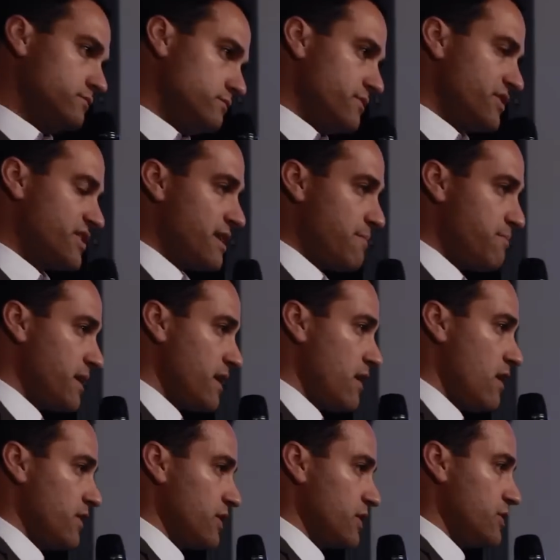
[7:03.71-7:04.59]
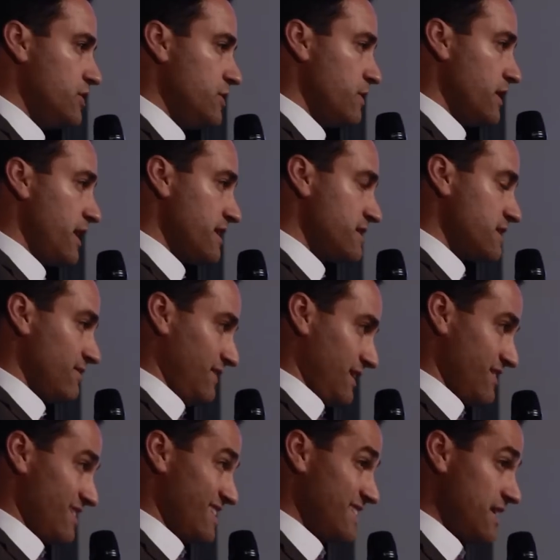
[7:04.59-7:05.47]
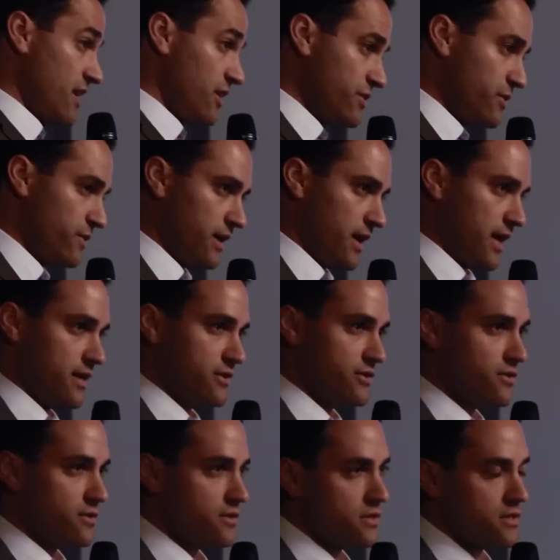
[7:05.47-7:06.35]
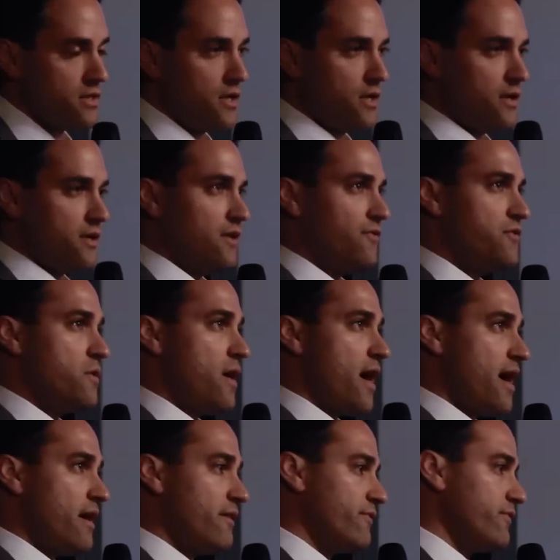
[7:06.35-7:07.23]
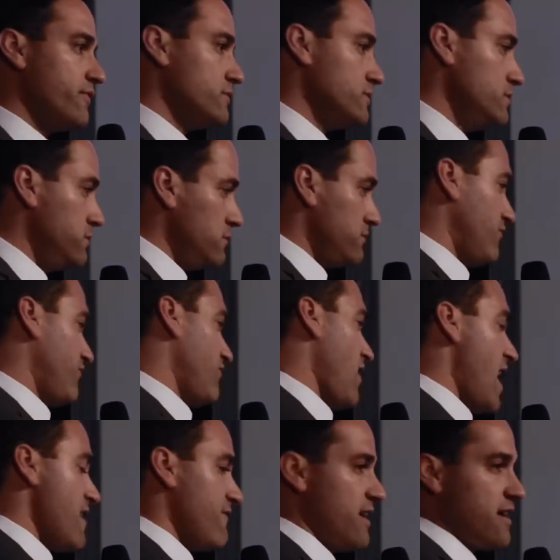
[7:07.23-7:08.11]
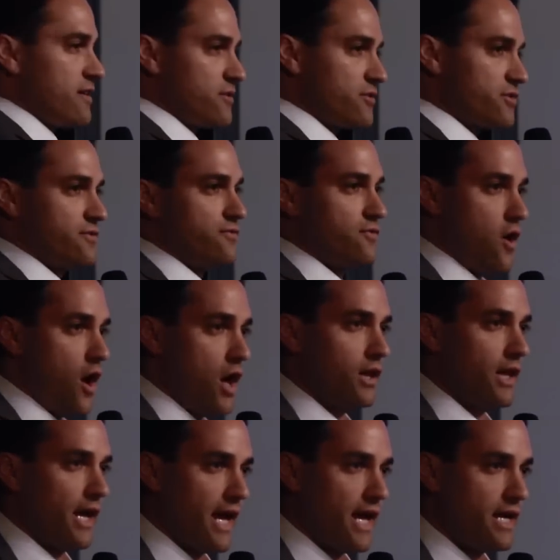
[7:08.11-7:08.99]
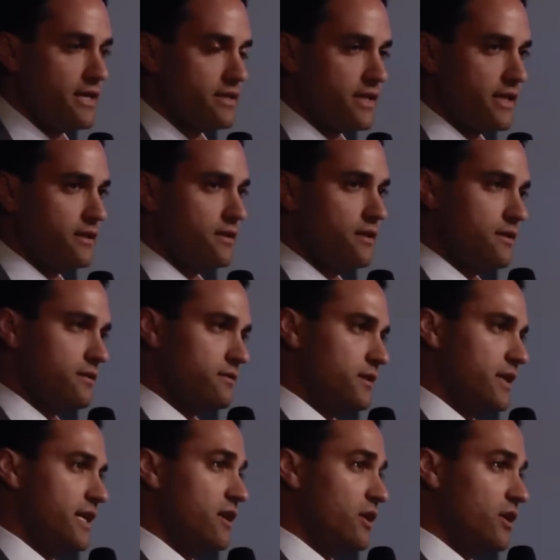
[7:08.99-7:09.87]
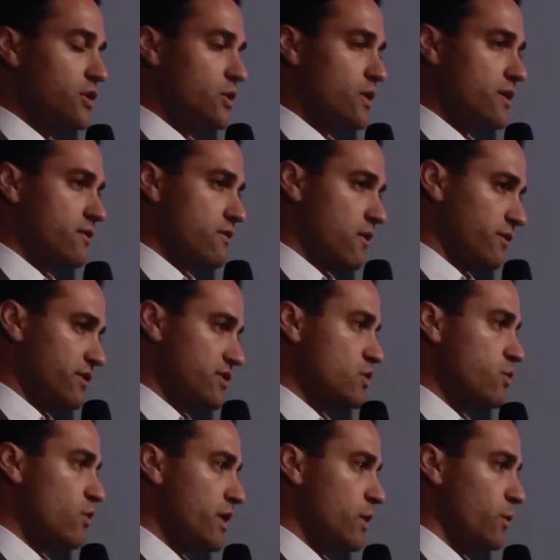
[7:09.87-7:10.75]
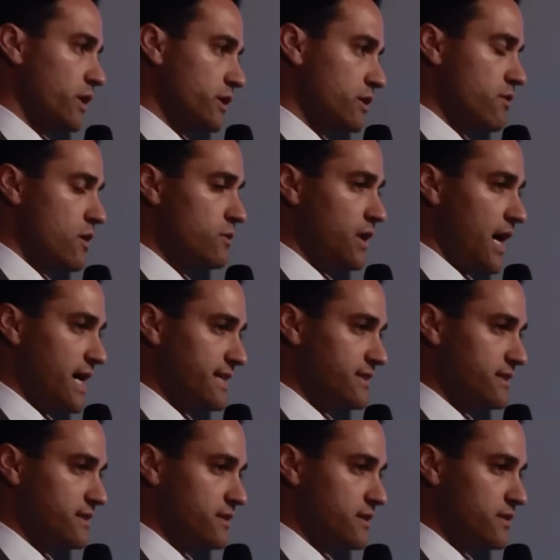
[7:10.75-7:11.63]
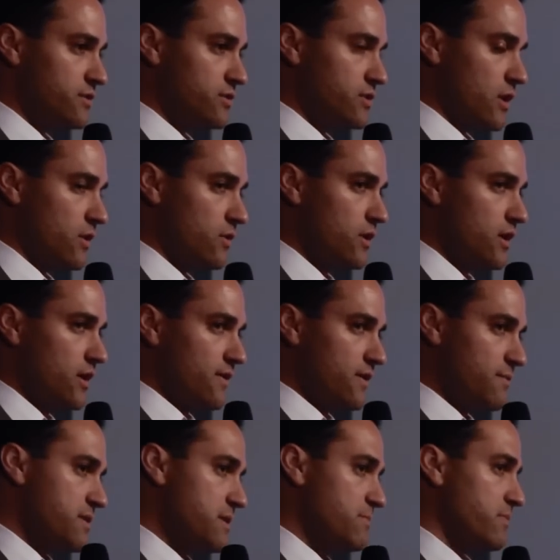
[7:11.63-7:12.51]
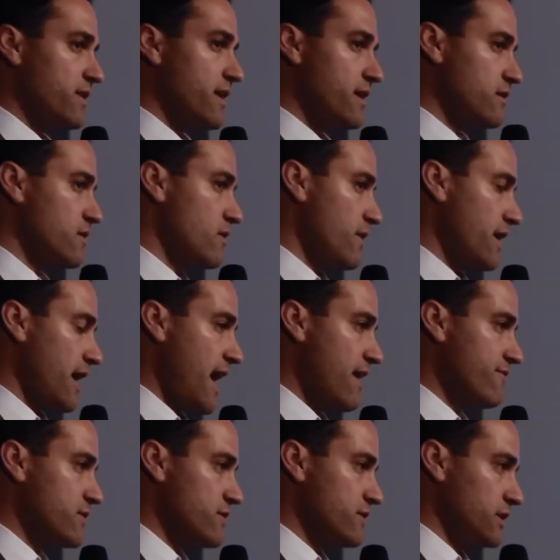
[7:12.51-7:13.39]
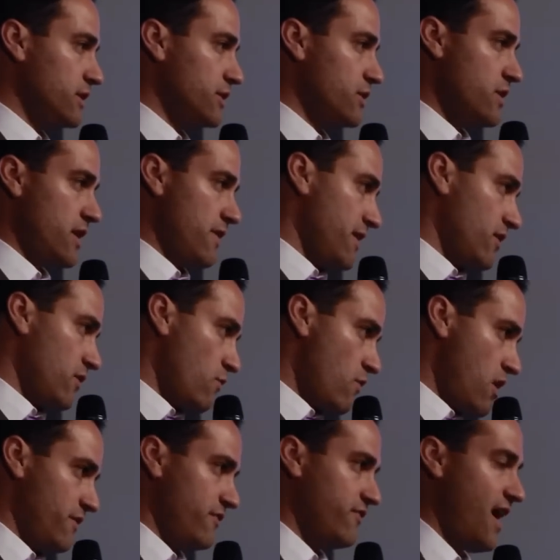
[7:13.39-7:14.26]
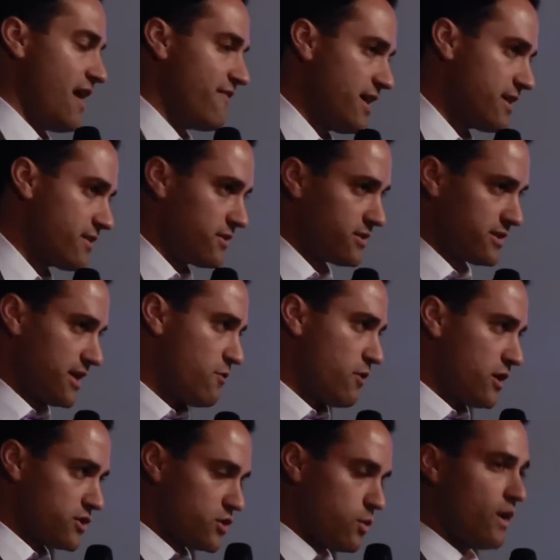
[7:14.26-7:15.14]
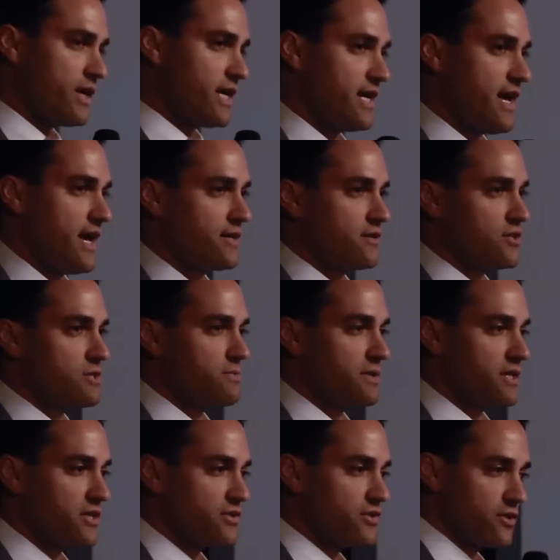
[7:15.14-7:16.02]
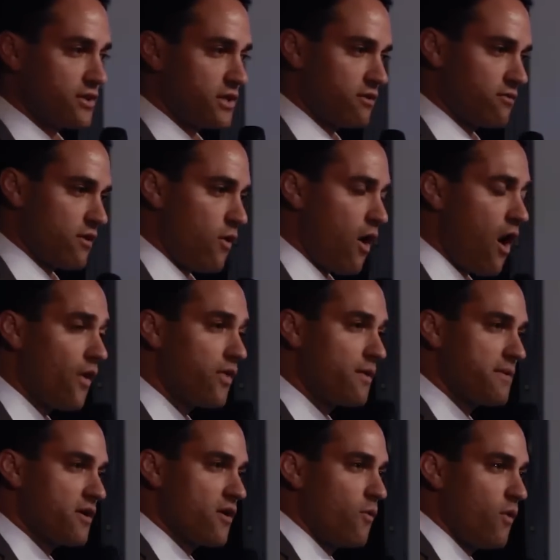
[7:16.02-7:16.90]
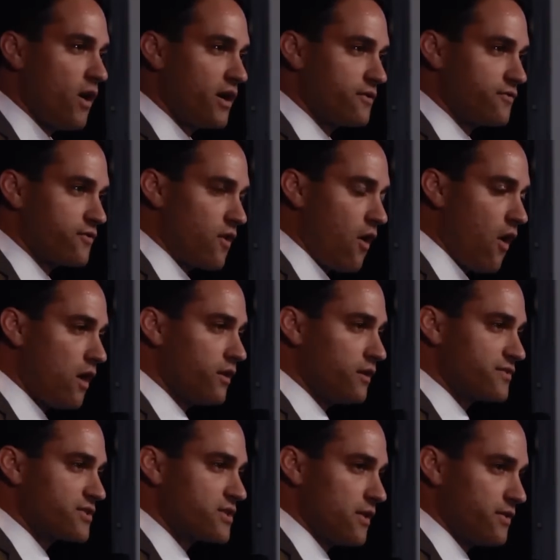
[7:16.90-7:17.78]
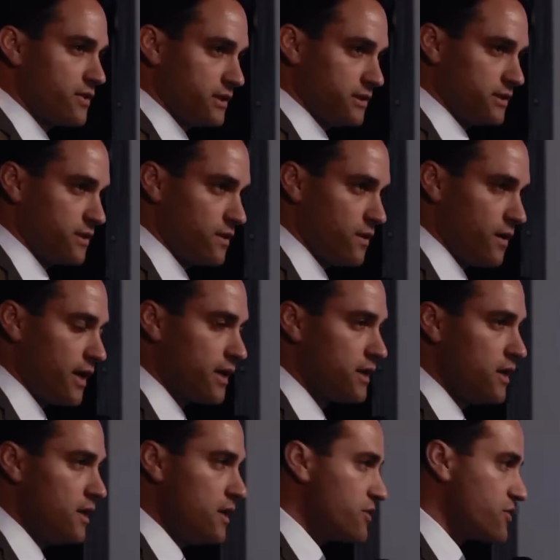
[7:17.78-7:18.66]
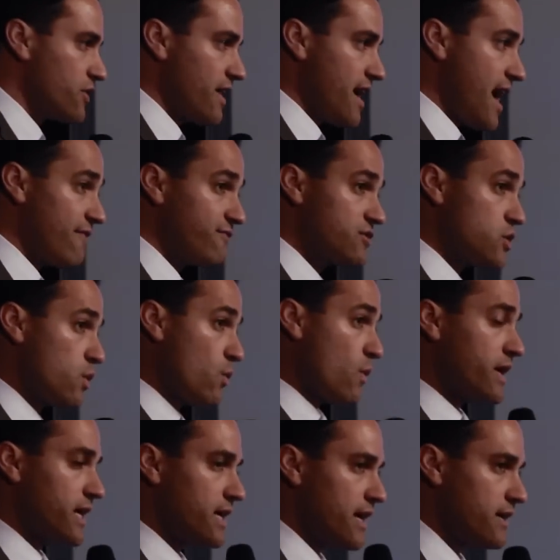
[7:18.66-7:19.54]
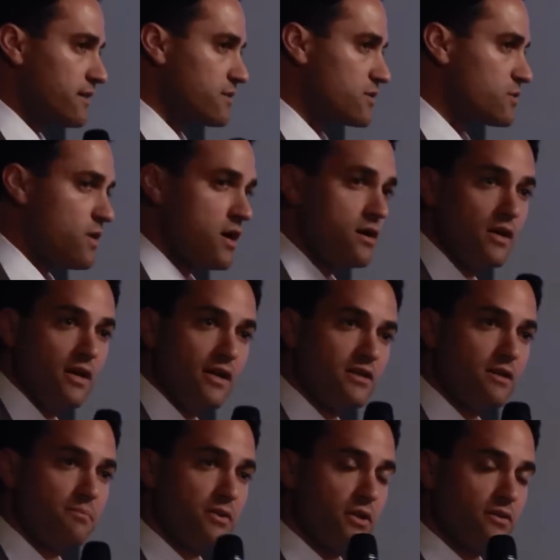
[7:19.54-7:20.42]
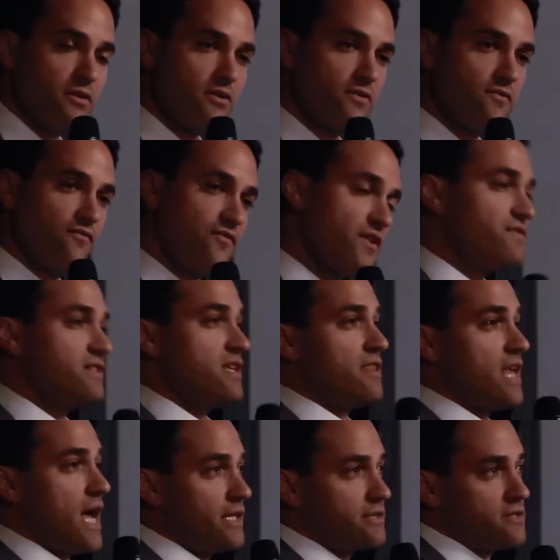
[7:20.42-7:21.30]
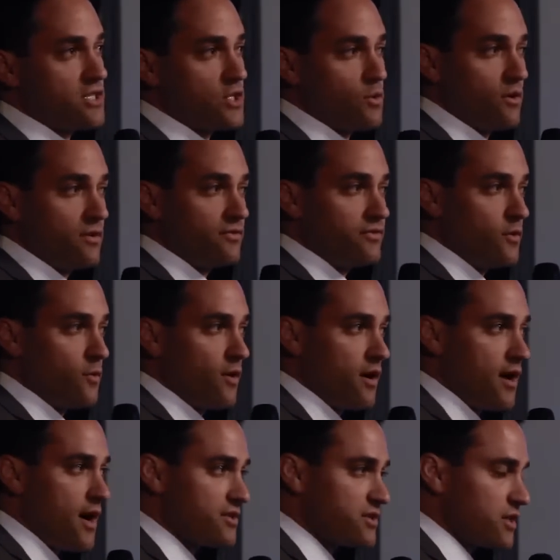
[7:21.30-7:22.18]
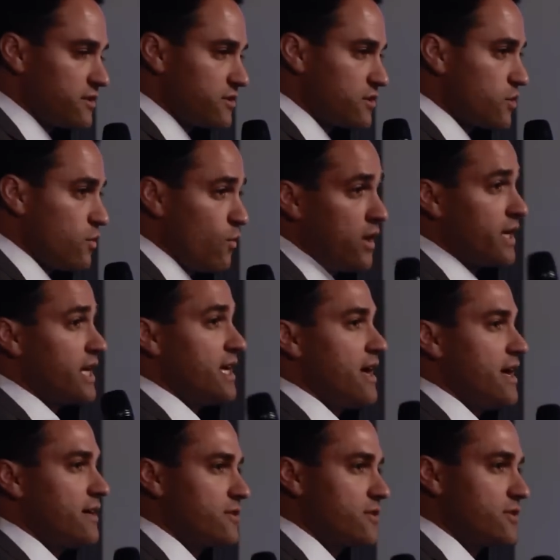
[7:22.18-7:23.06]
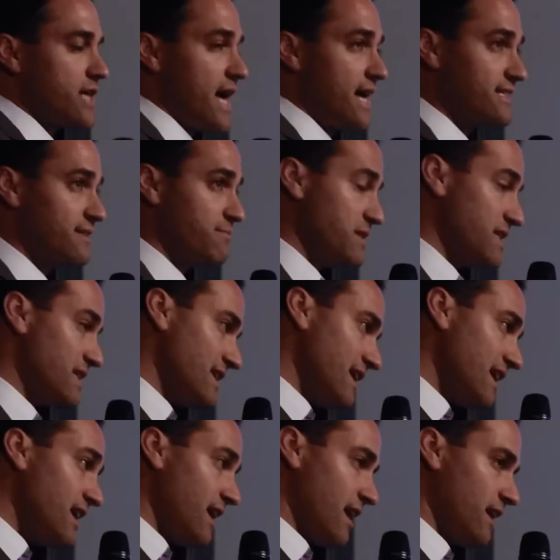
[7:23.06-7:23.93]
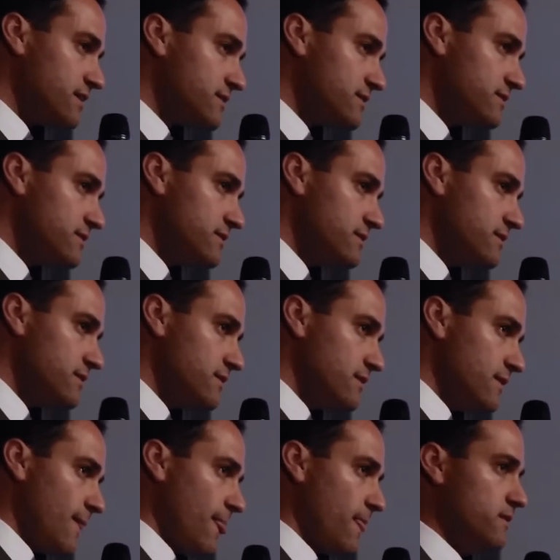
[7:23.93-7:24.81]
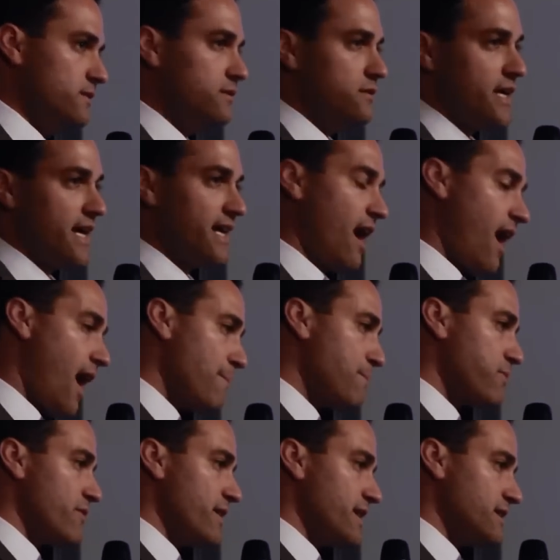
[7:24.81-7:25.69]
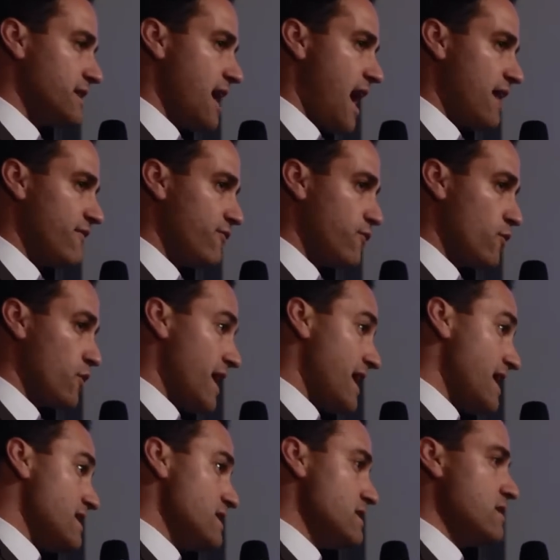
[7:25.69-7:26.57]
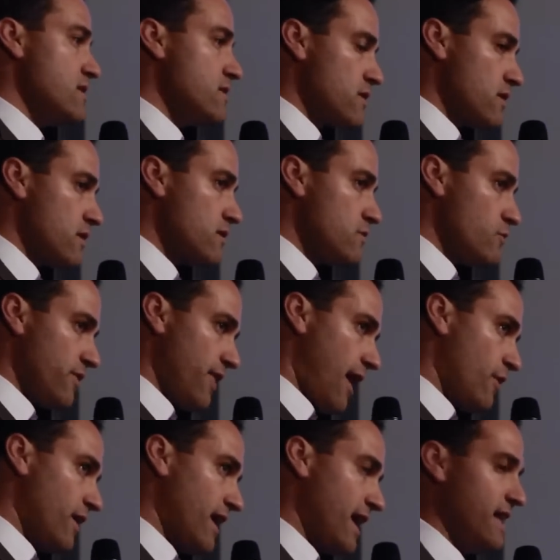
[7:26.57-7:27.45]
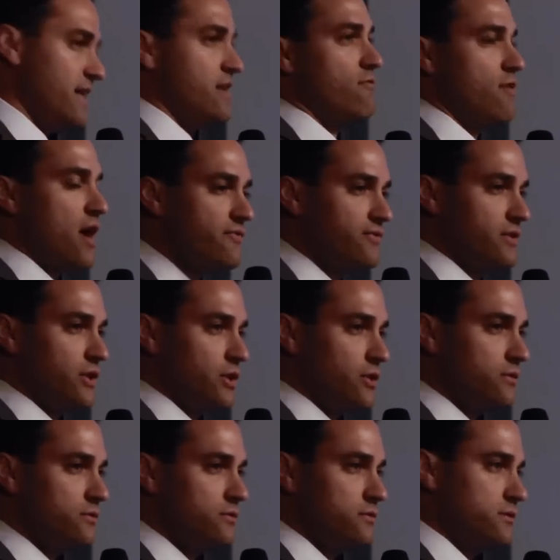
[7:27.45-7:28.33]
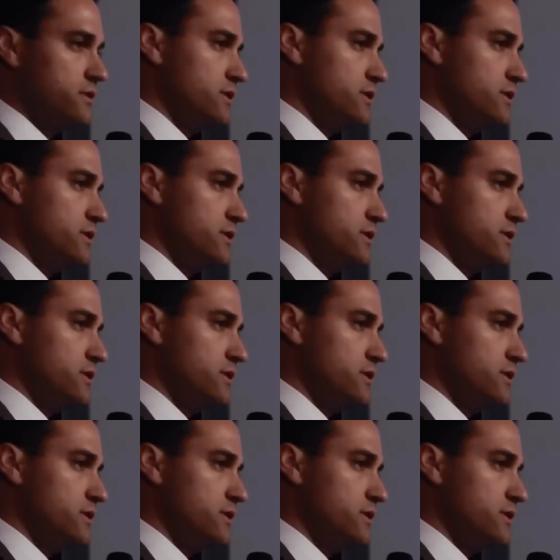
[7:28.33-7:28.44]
Skipping all the Q&A stuff, I'll just tell you the answers. If you have 5 acres of raw land, and in Illinois, there are only 21 grow licenses. So the people that are going after Illinois, they don't want 5 acres. They want 20 acres because they're going to grow all the marijuana for all of southern Illinois. So they have 20 acres. Well, to build a 50,000 square foot warehouse on 20 acres as a beginning and operate that for a year without any revenue,